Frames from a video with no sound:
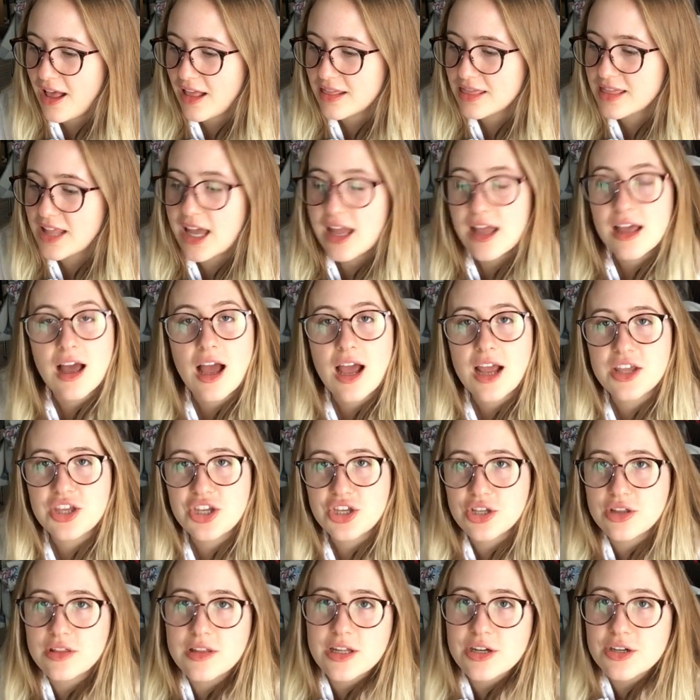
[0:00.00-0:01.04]
Like,
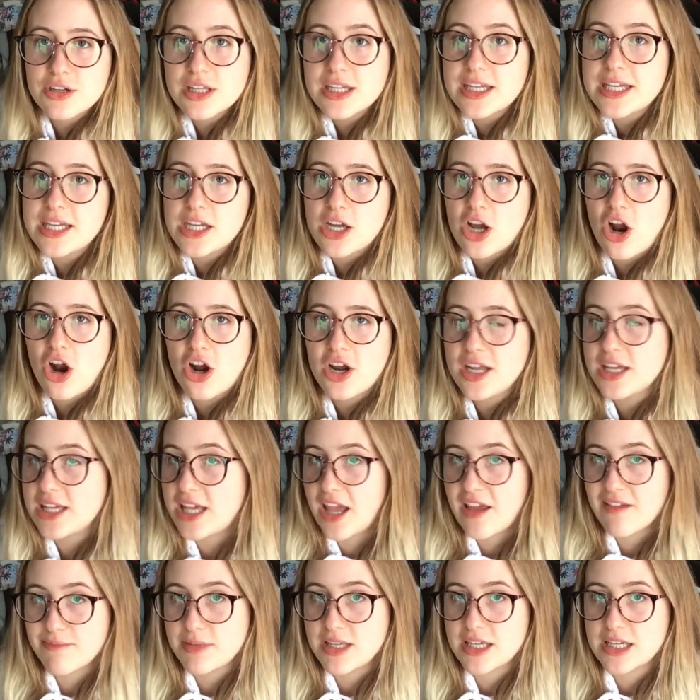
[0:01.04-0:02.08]
he already
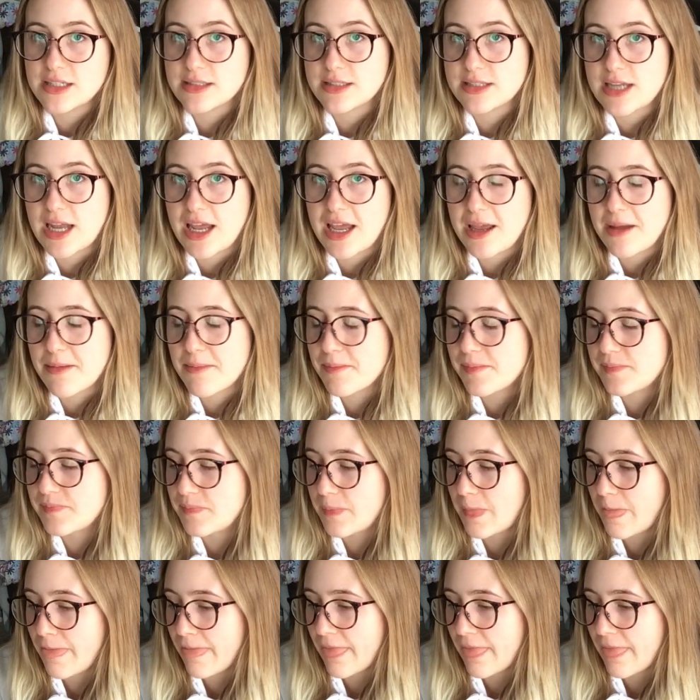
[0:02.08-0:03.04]
gave me his name.